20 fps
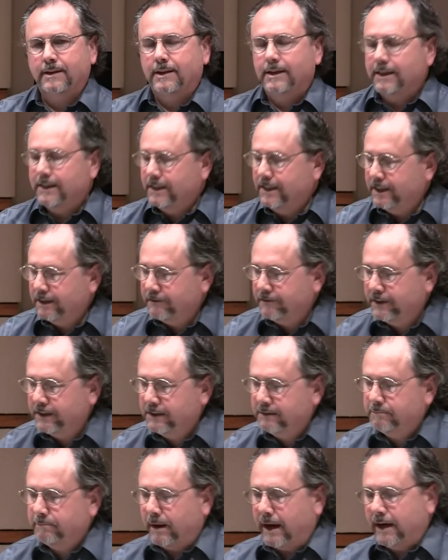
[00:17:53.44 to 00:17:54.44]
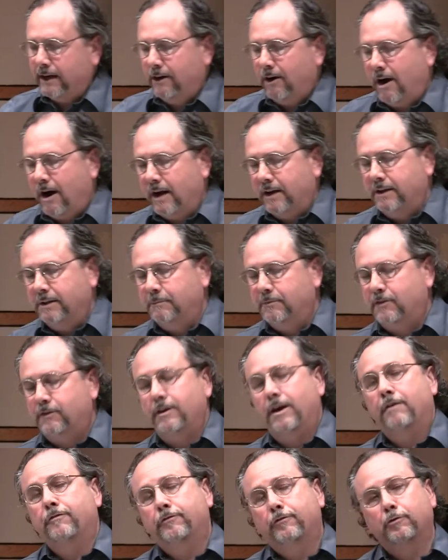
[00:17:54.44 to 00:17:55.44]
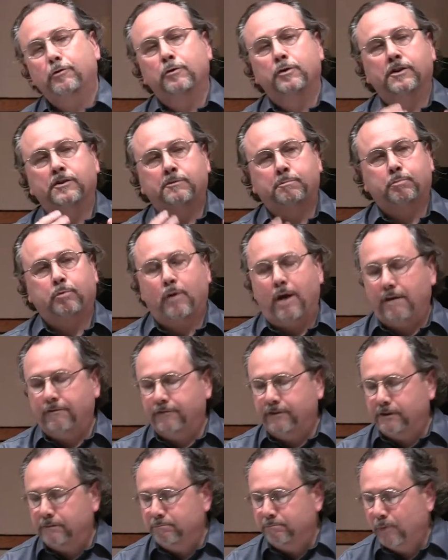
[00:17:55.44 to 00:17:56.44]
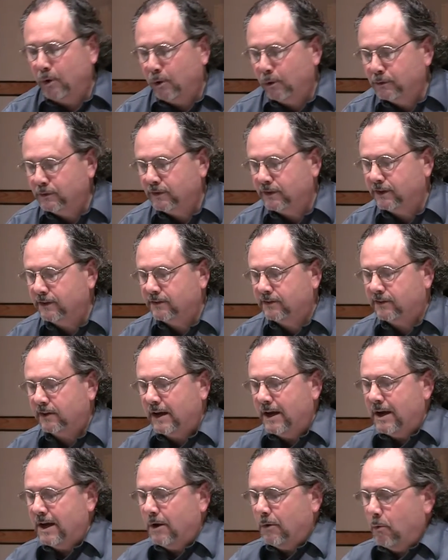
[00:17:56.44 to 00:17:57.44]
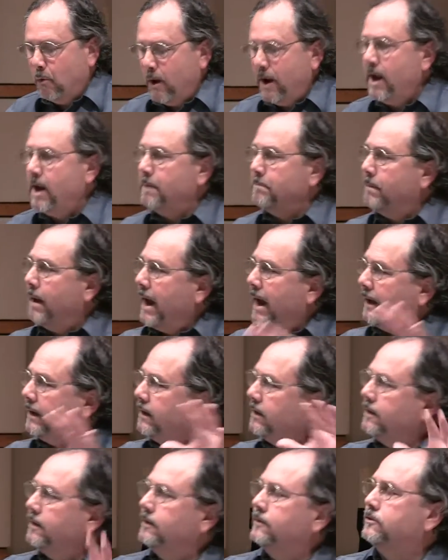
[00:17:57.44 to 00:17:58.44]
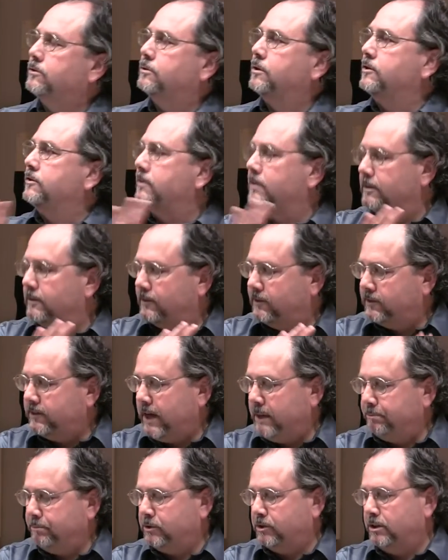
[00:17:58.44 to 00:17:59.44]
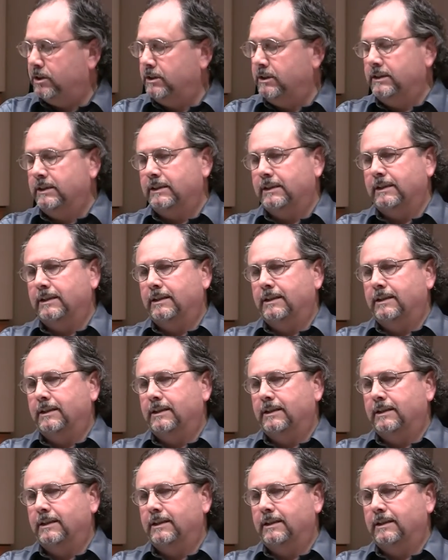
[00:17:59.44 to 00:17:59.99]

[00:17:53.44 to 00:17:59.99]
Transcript: given by God Himself through His prophet Moses way back at Israel's inception